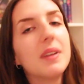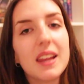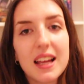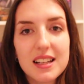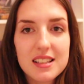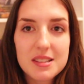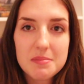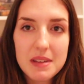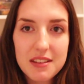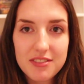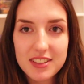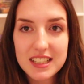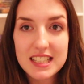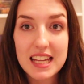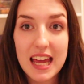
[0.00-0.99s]
But that is me
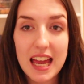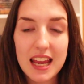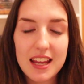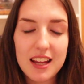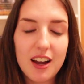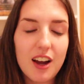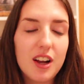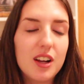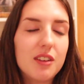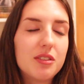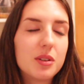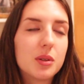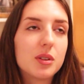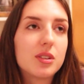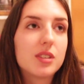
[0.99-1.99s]
for today. I love
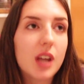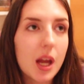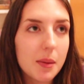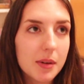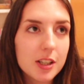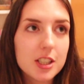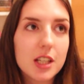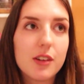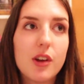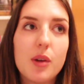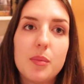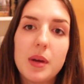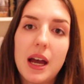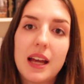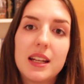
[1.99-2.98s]
you all so much. I
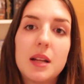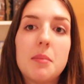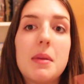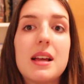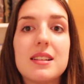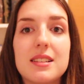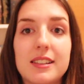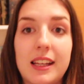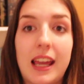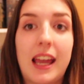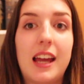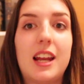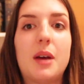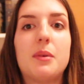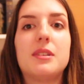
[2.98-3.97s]
hope you had an amazing day
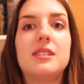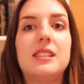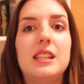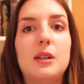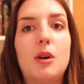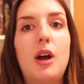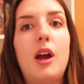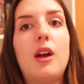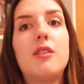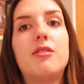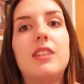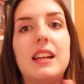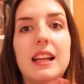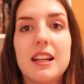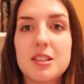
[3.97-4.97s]
and I will see you
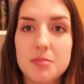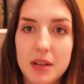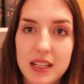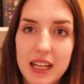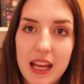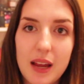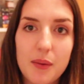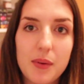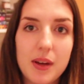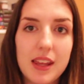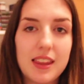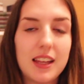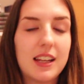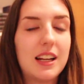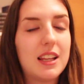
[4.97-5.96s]
hopefully next Monday
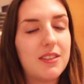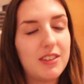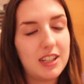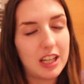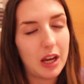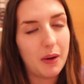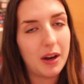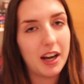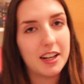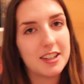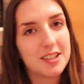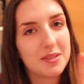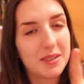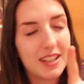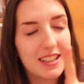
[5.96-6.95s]
with another video. I
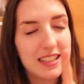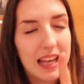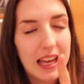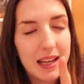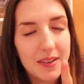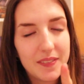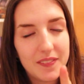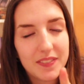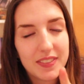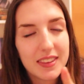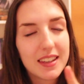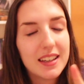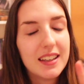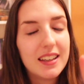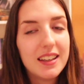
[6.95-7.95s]
just want to
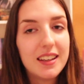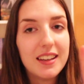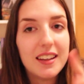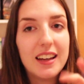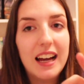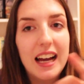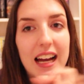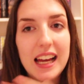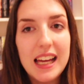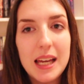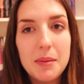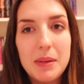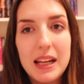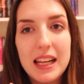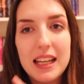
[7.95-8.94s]
say,
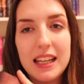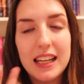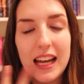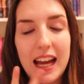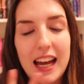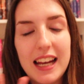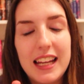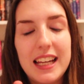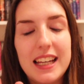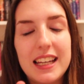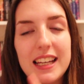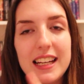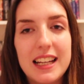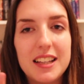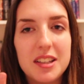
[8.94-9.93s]
Emily, Annie,
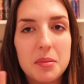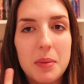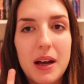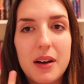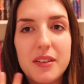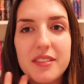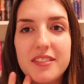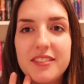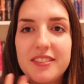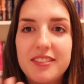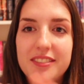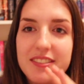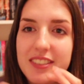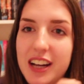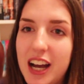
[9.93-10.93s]
Isabel,
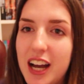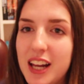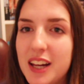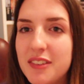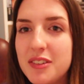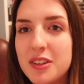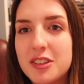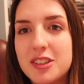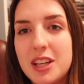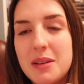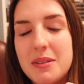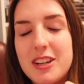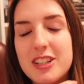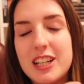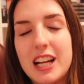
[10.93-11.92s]
I love you all so
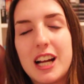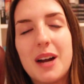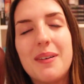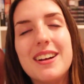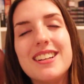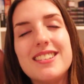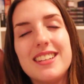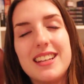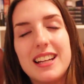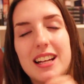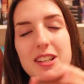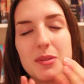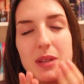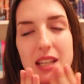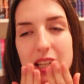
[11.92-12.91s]
much. I can't wait to see you
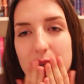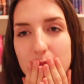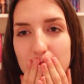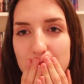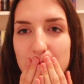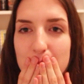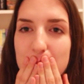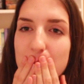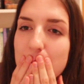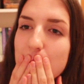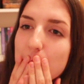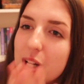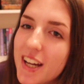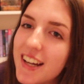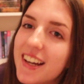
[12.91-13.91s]
next
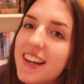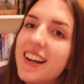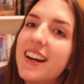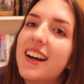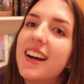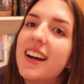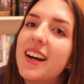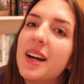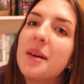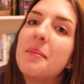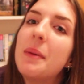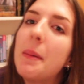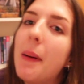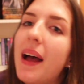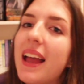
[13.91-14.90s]
week.
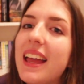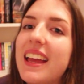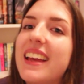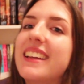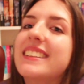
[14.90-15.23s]
Bye bye.